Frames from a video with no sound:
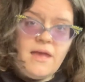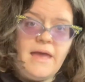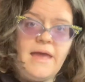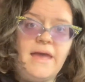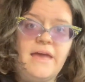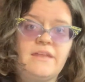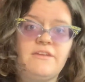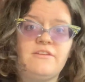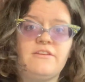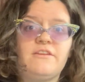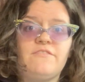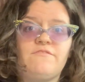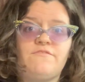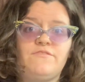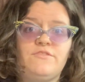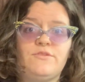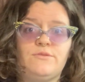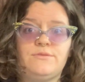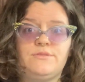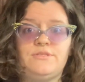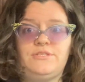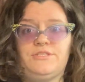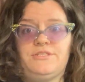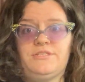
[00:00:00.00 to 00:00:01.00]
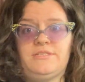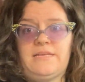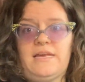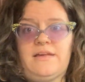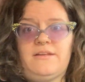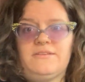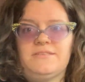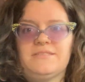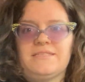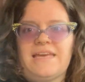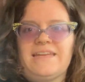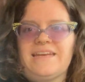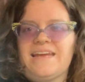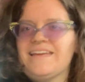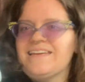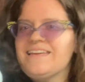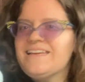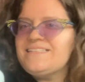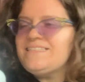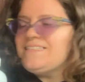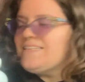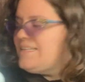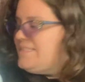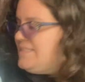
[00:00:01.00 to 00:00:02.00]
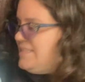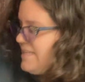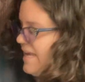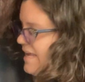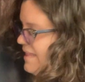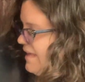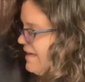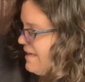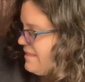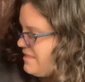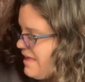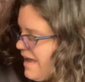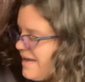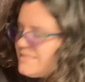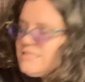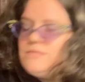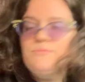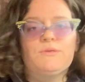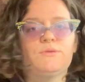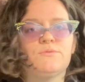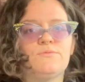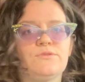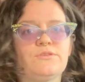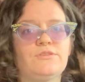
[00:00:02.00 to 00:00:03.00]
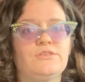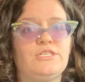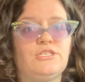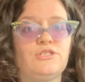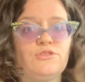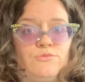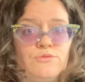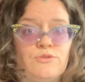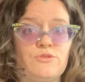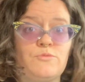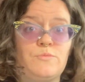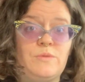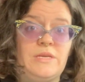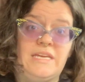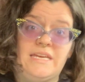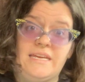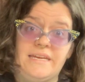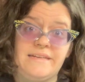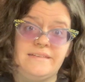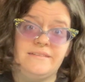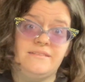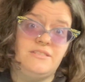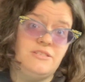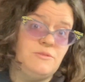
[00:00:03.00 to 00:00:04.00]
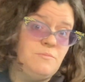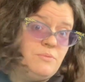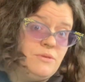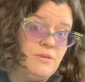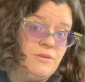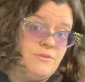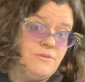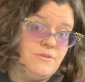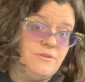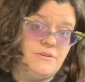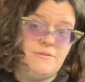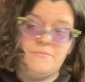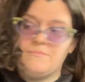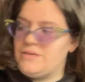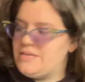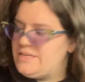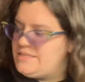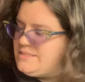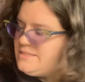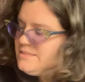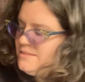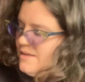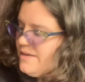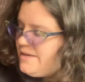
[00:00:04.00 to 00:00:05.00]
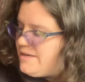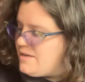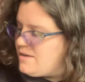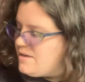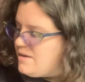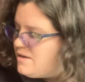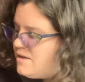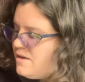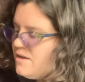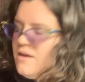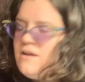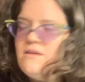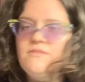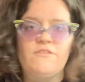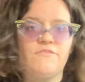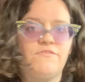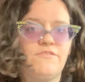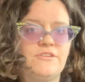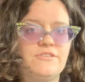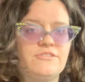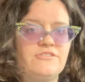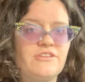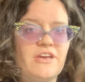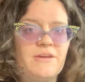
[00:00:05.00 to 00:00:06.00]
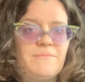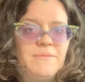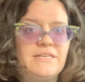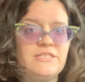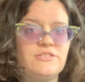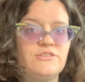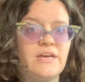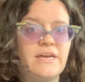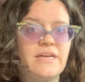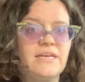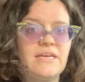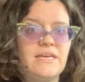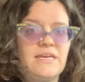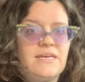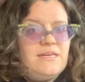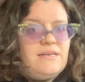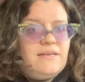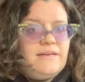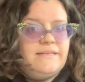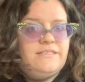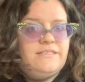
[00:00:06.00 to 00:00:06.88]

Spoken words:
and it fuels your cells. And I guess I'd say like that's what really drew me into Purium, is like the first time I drank it,